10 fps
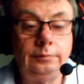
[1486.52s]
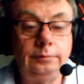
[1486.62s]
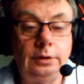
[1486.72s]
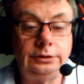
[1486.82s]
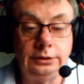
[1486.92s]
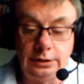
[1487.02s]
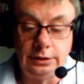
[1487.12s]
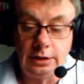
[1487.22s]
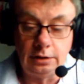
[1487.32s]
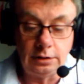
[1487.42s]
box in
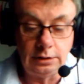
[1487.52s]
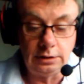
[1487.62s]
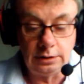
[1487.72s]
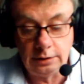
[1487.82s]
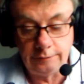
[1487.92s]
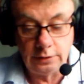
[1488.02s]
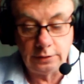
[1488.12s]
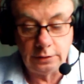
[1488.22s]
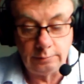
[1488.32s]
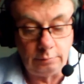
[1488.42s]
here and have
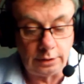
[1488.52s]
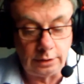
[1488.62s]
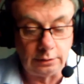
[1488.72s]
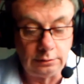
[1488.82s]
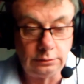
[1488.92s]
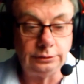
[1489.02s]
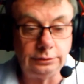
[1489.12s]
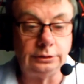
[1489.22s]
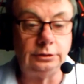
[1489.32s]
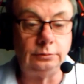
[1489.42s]
the model, because
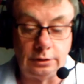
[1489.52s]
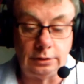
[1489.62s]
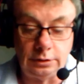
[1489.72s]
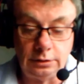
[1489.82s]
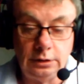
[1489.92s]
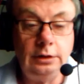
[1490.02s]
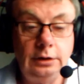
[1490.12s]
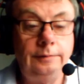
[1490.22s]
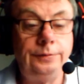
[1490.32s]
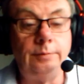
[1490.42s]
this is where the
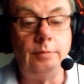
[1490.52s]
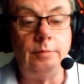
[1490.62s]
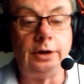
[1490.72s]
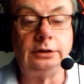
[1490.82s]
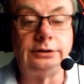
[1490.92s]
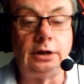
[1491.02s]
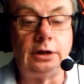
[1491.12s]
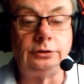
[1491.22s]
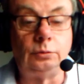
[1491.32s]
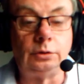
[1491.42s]
model
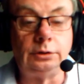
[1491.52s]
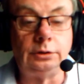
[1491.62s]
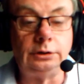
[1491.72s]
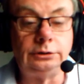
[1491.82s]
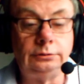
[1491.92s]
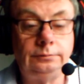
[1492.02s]
starts working at.